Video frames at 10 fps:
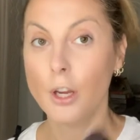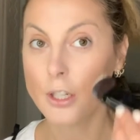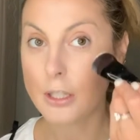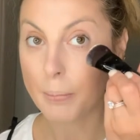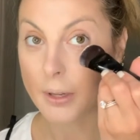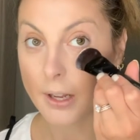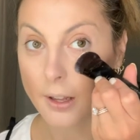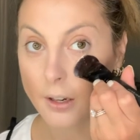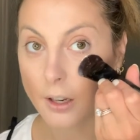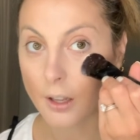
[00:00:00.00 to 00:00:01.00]
dip it
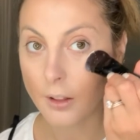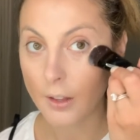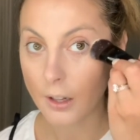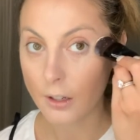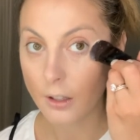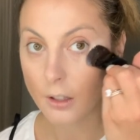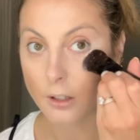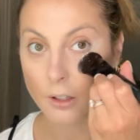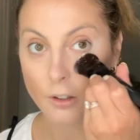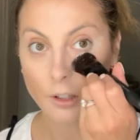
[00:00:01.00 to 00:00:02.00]
in, and then
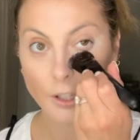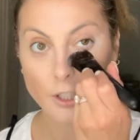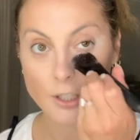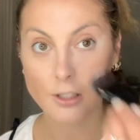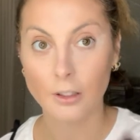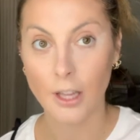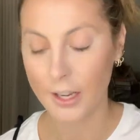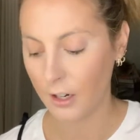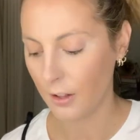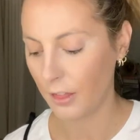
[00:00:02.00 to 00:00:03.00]
literally just lay
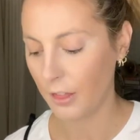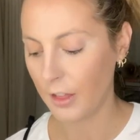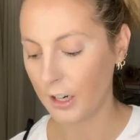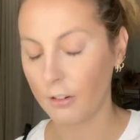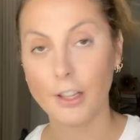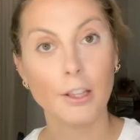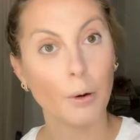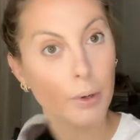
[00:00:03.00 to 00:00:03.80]
it on thick right there.